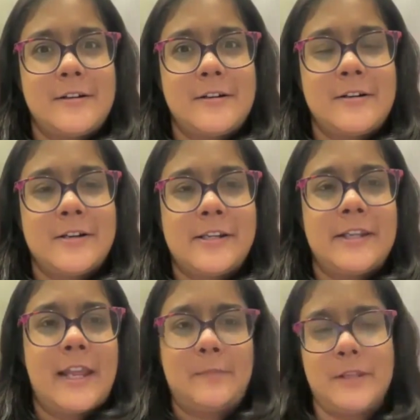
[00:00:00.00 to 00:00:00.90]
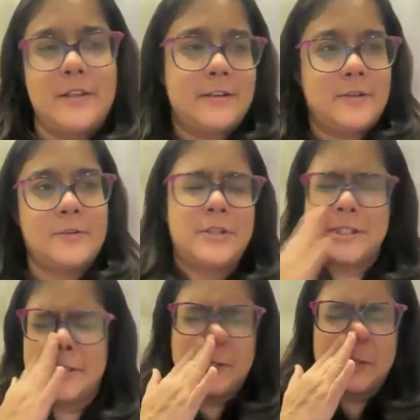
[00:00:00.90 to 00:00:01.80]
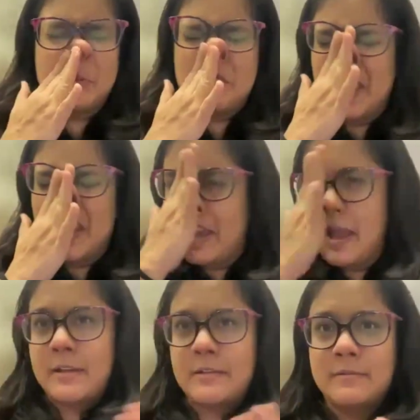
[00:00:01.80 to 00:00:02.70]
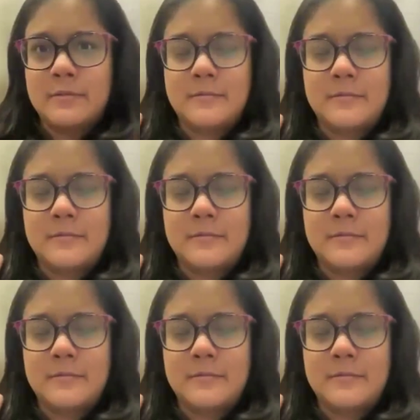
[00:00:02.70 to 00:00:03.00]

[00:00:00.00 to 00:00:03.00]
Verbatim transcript: uh, tell me that you know this is okay, and